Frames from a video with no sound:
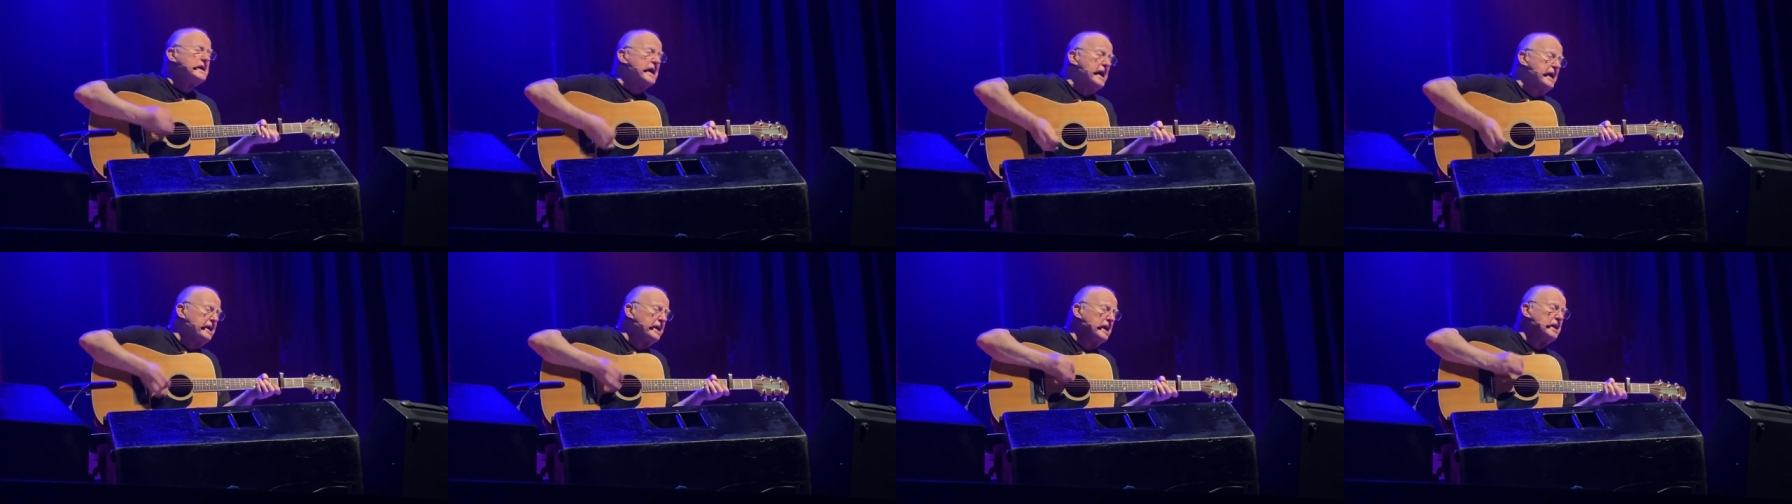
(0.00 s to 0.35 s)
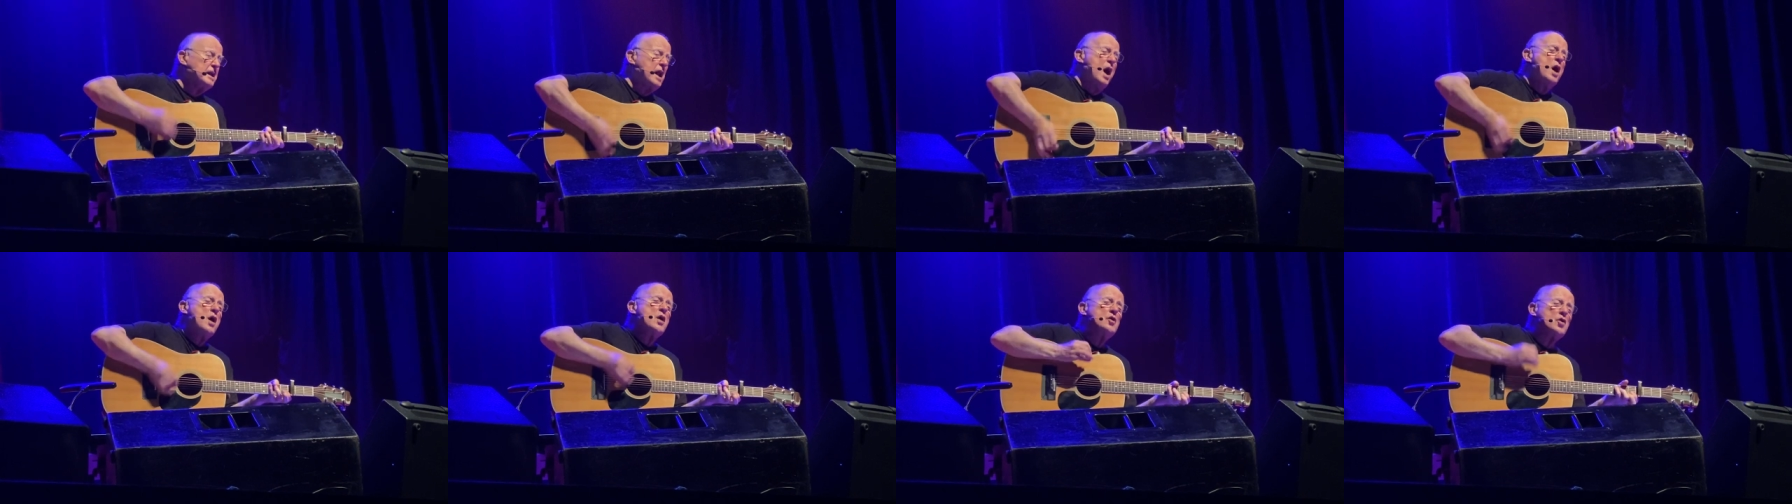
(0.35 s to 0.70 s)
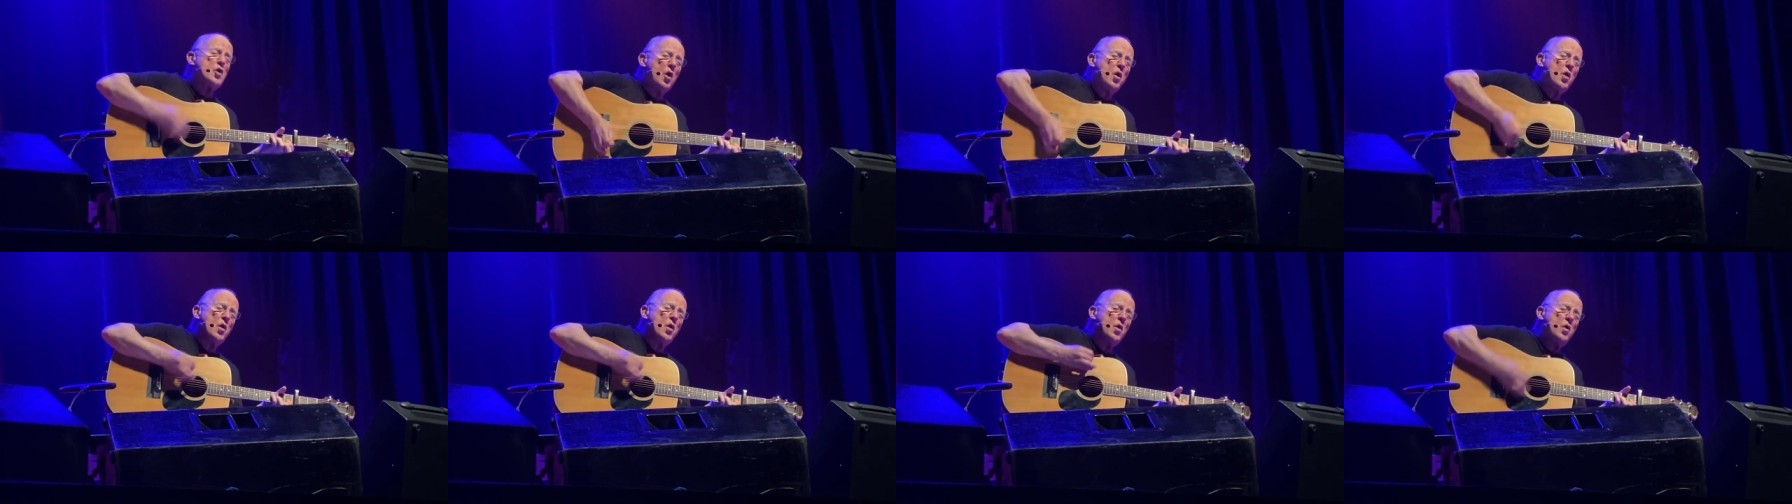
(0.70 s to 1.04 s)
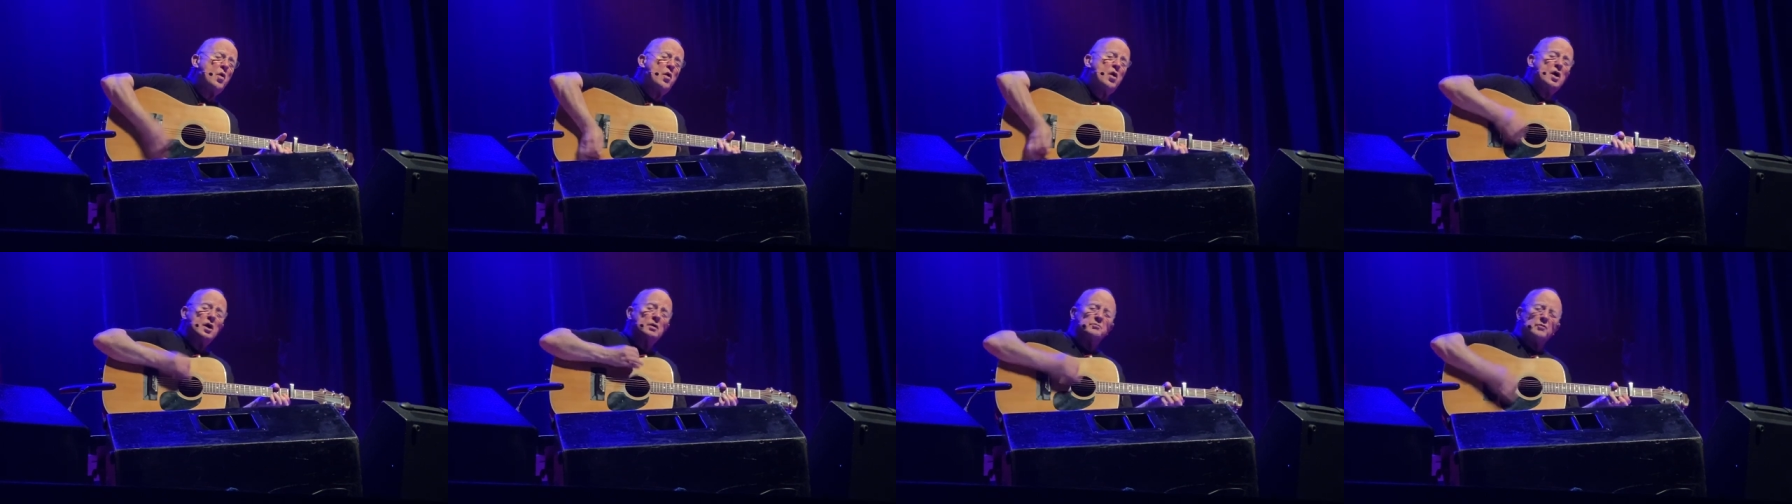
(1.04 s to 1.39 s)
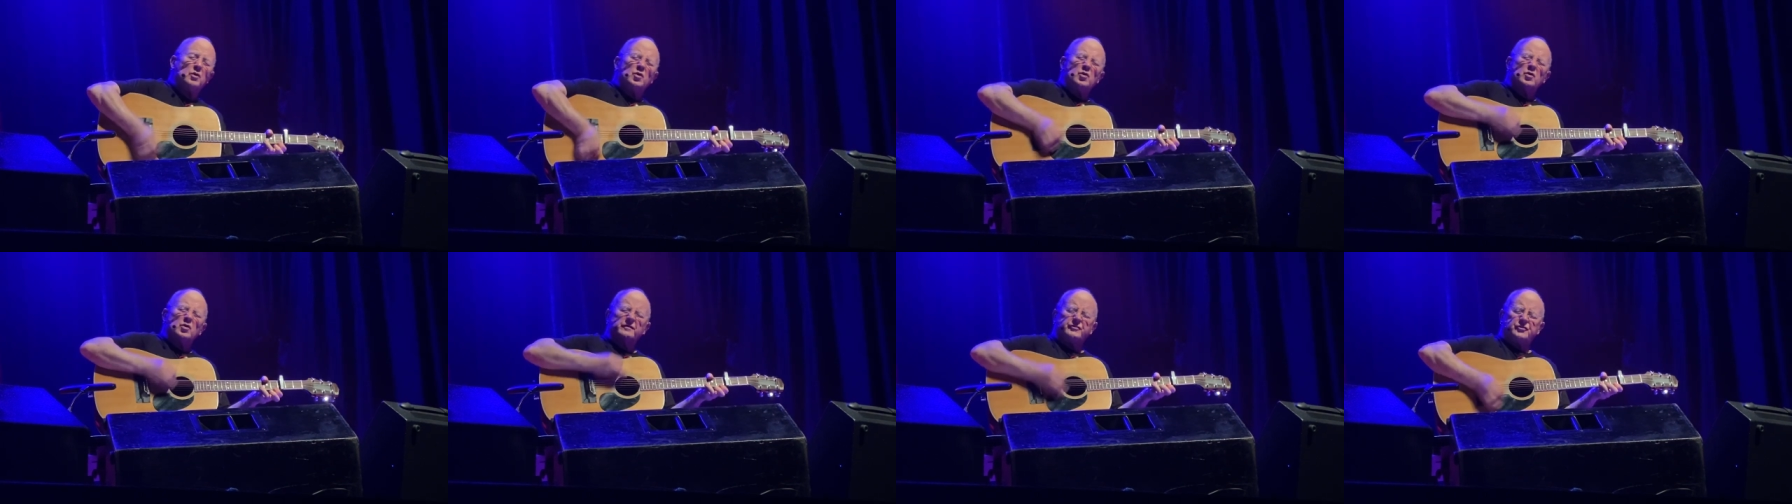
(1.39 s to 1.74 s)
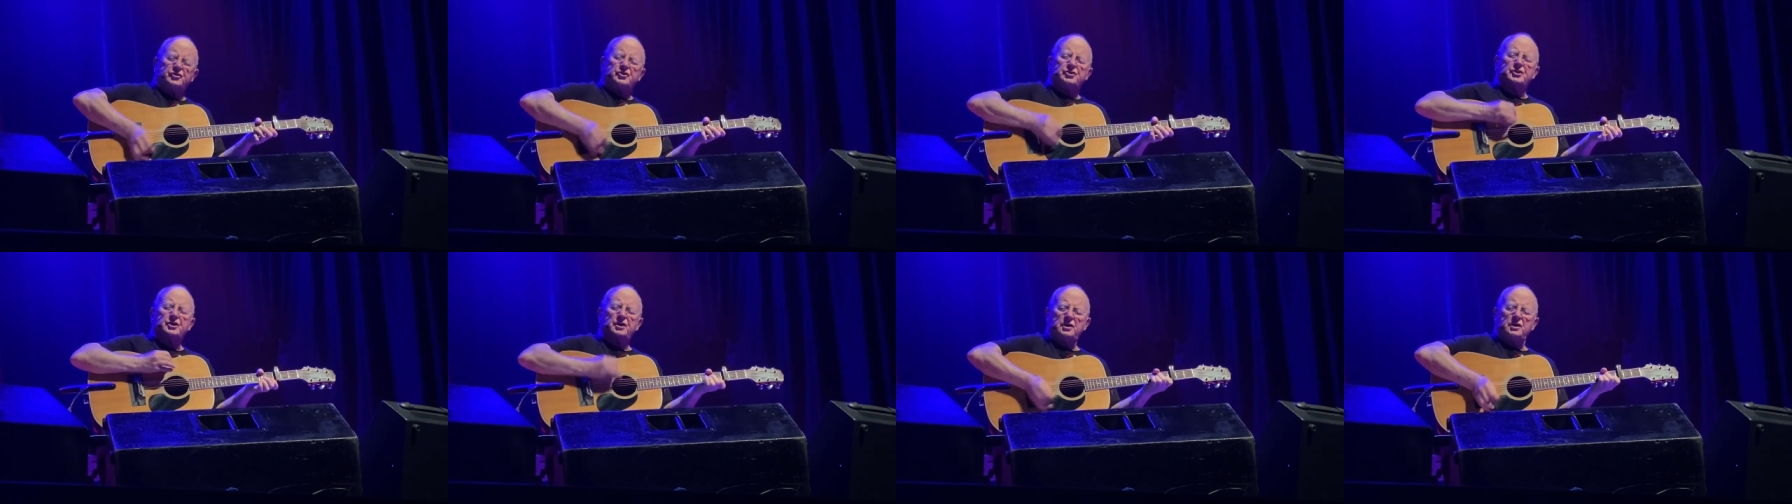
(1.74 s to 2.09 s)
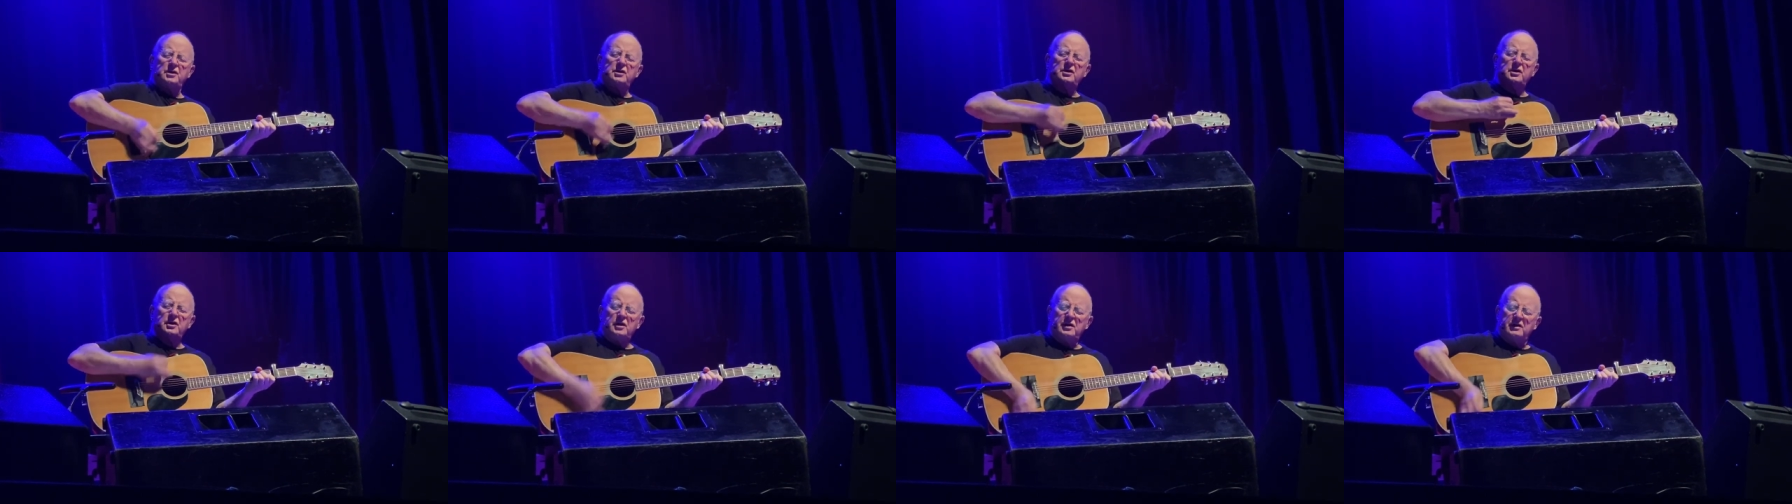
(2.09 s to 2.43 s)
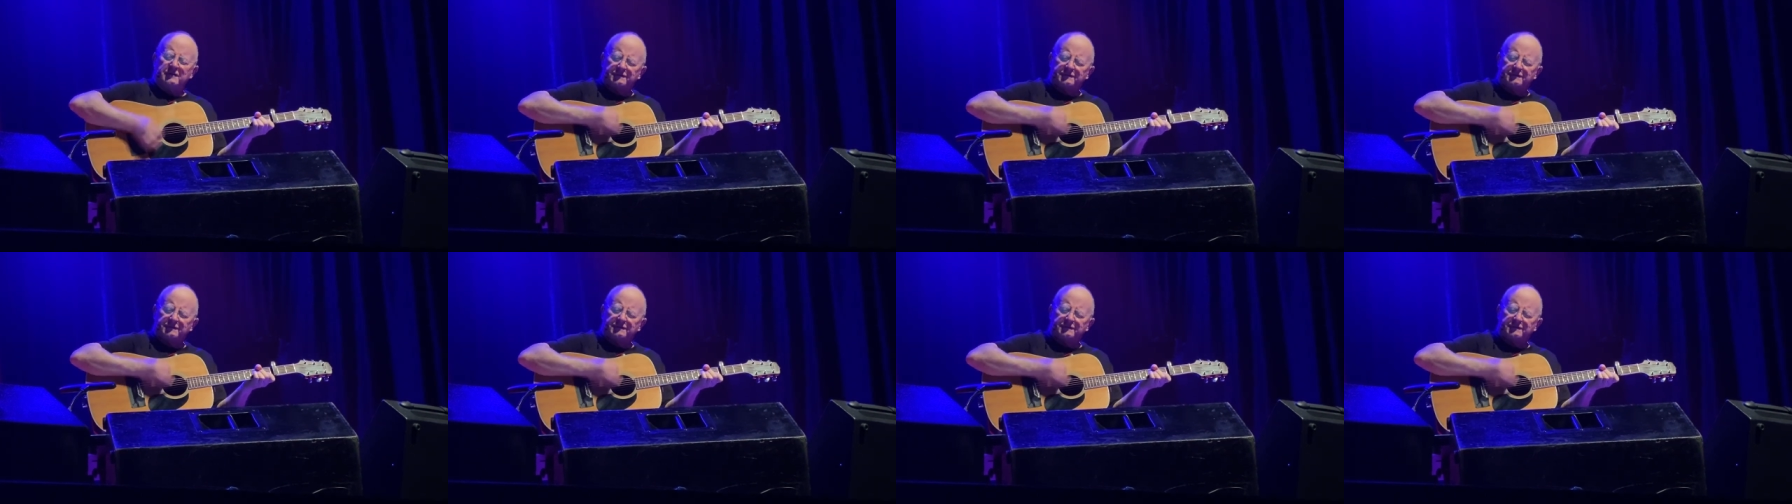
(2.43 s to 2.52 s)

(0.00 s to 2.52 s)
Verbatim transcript: get along, go, move she.